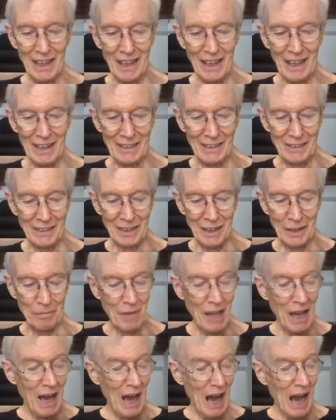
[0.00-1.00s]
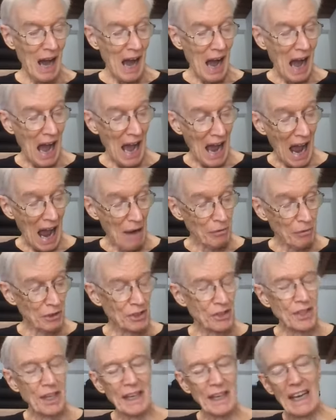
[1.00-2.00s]
And uh, I, I,
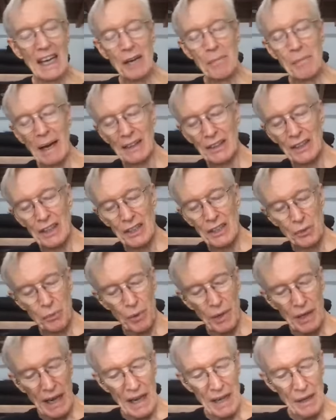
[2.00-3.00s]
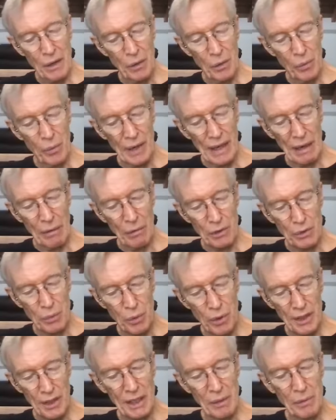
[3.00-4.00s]
was thinking about this when I when I was
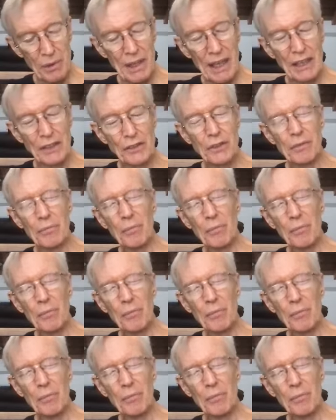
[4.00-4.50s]
working with that.